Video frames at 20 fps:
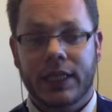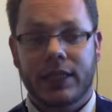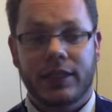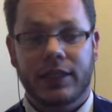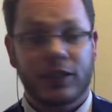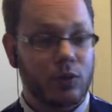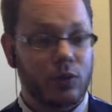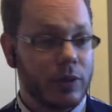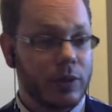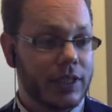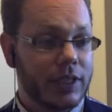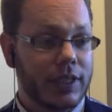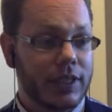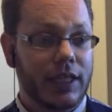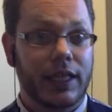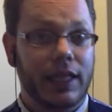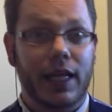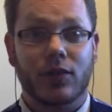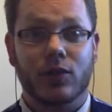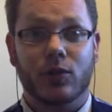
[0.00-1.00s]
dish rinsing
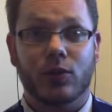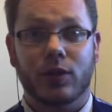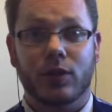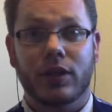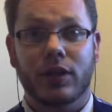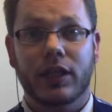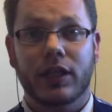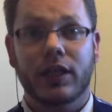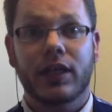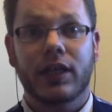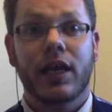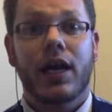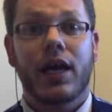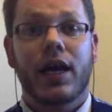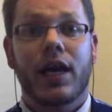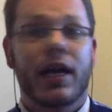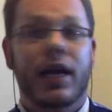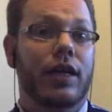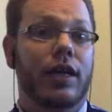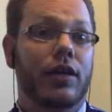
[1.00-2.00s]
and that sort of thing.
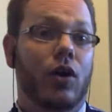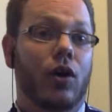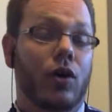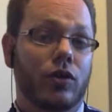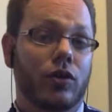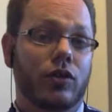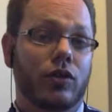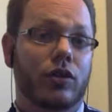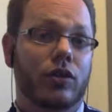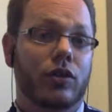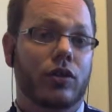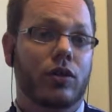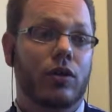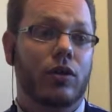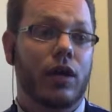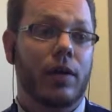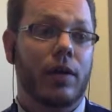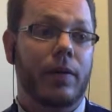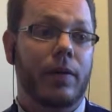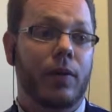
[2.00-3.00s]
And also,
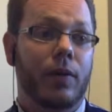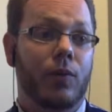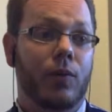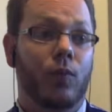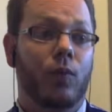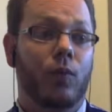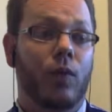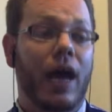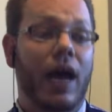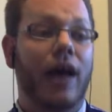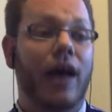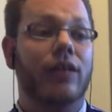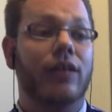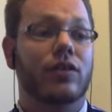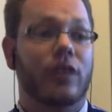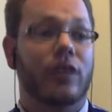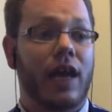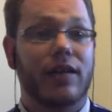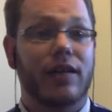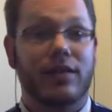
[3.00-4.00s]
and
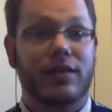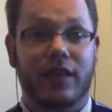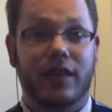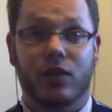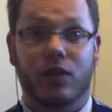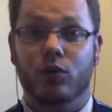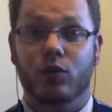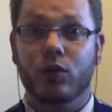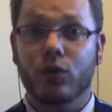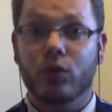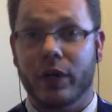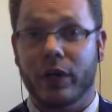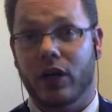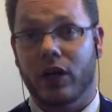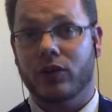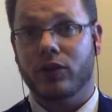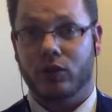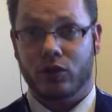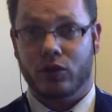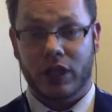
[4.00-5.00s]
as they grew, we
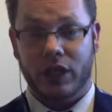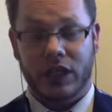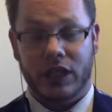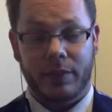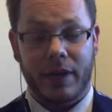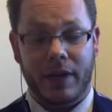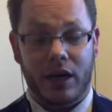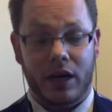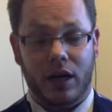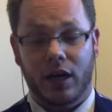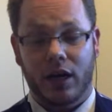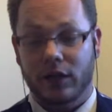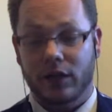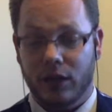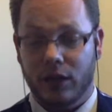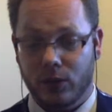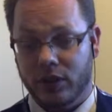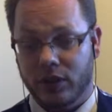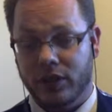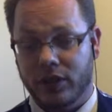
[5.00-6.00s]
also trained them how to
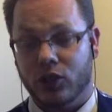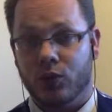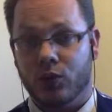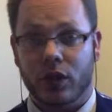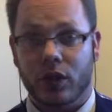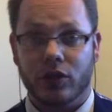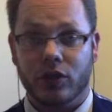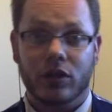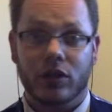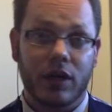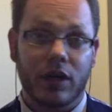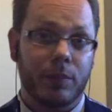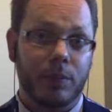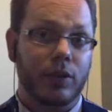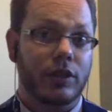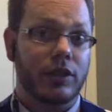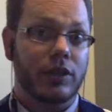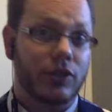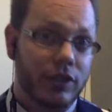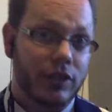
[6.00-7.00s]
unload the dishwasher and
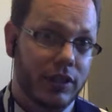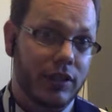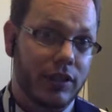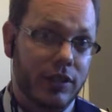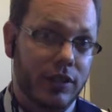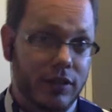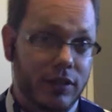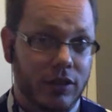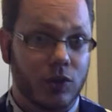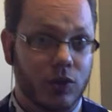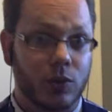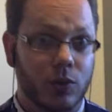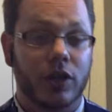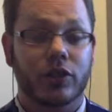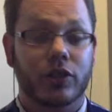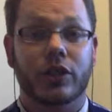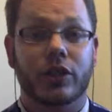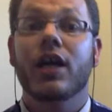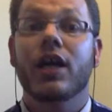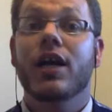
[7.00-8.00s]
put dishes into the
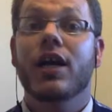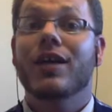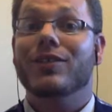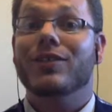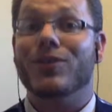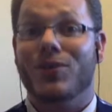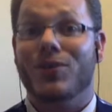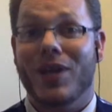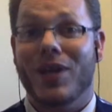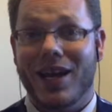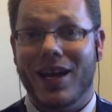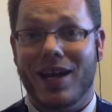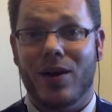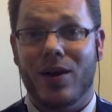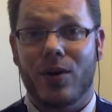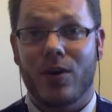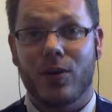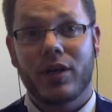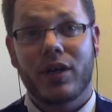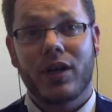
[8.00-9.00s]
dishwasher. So
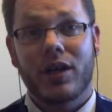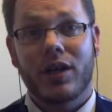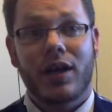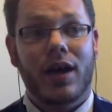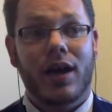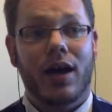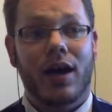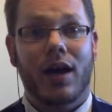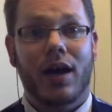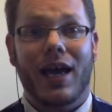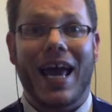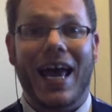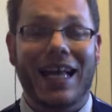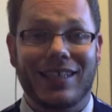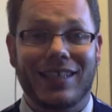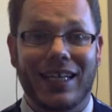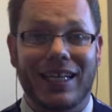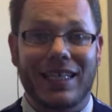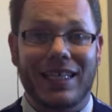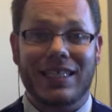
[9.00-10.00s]
now,
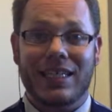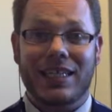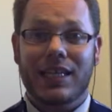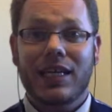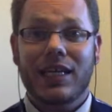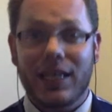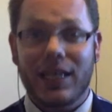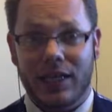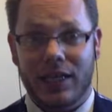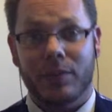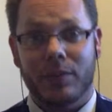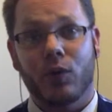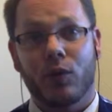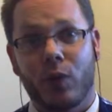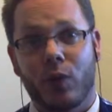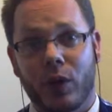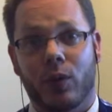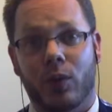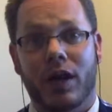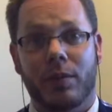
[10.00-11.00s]
as a team,
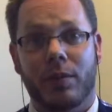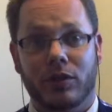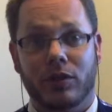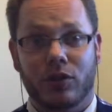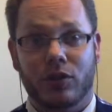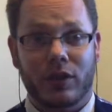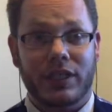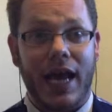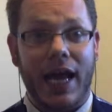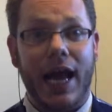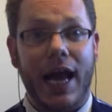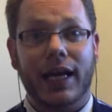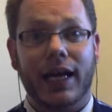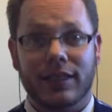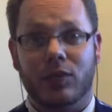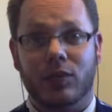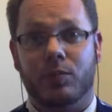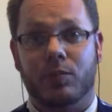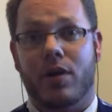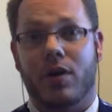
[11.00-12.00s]
we were able to attack
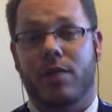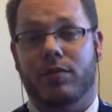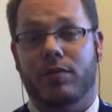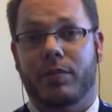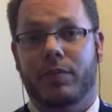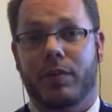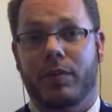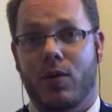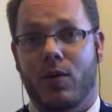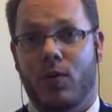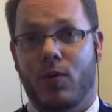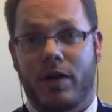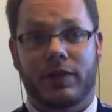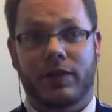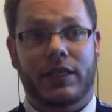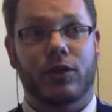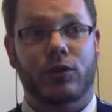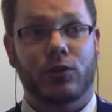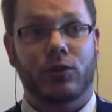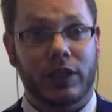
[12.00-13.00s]
this problem, and my wife
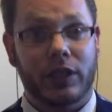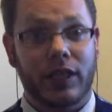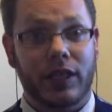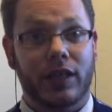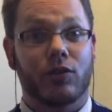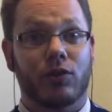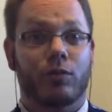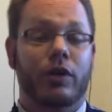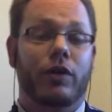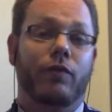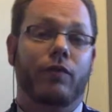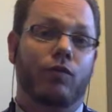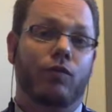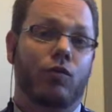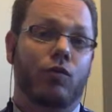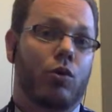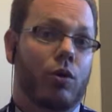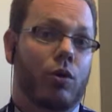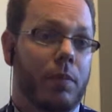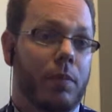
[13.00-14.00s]
is now drinking
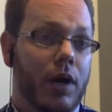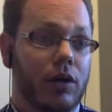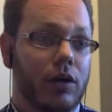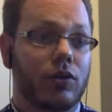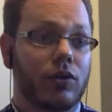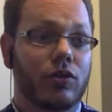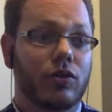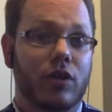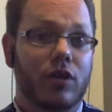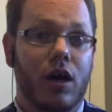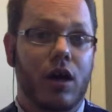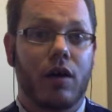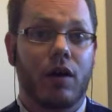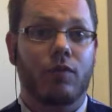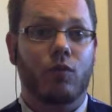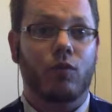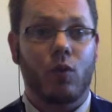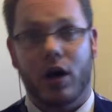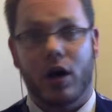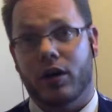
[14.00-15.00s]
3-4 bottles
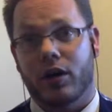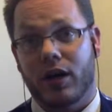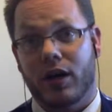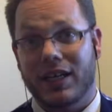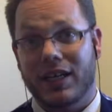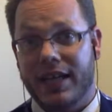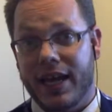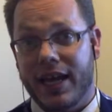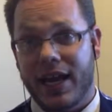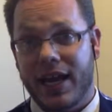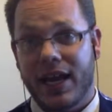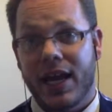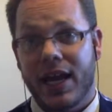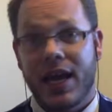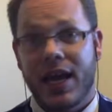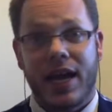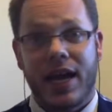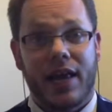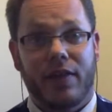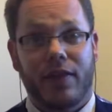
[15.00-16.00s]
of water a day,
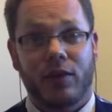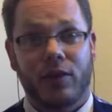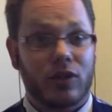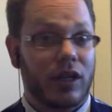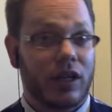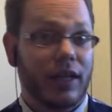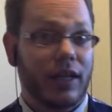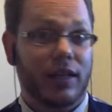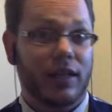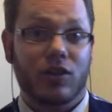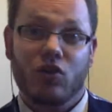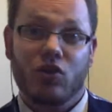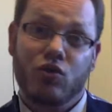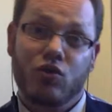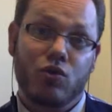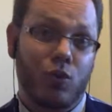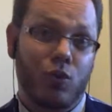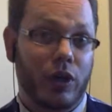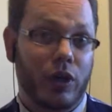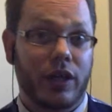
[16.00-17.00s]
and those are like
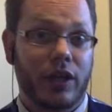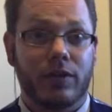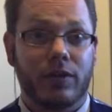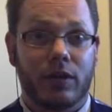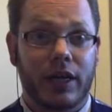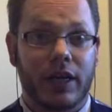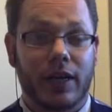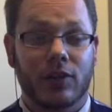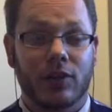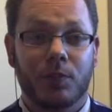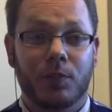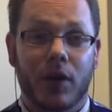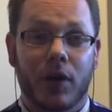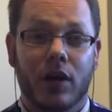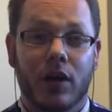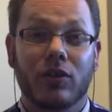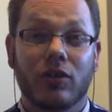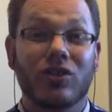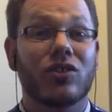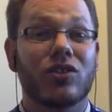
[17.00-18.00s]
20, 30-ounce
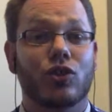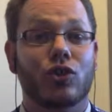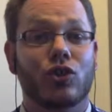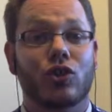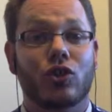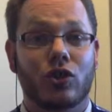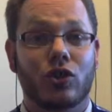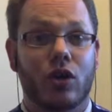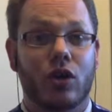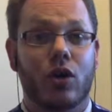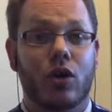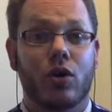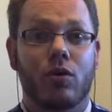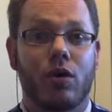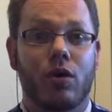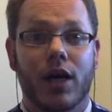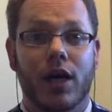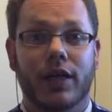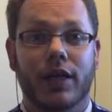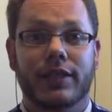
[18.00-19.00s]
bottles.
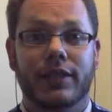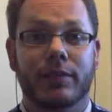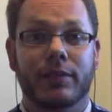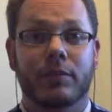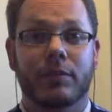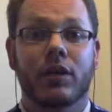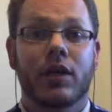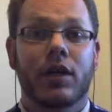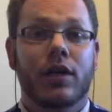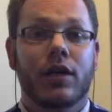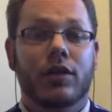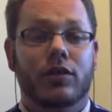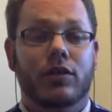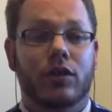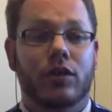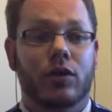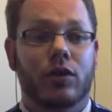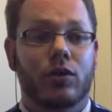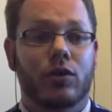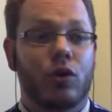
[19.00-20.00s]
So awesome.
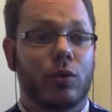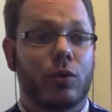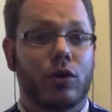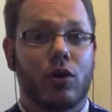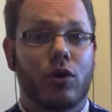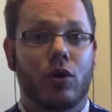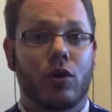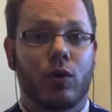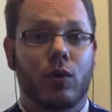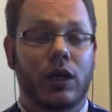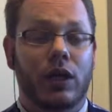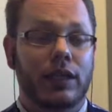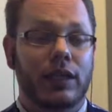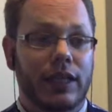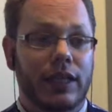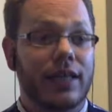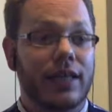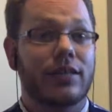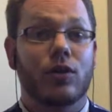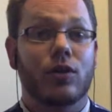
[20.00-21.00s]
So no more,
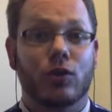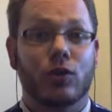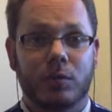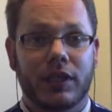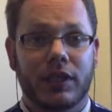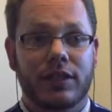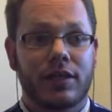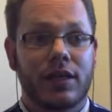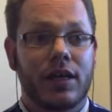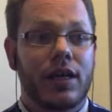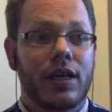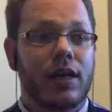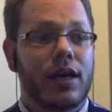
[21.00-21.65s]
less nosebleeds.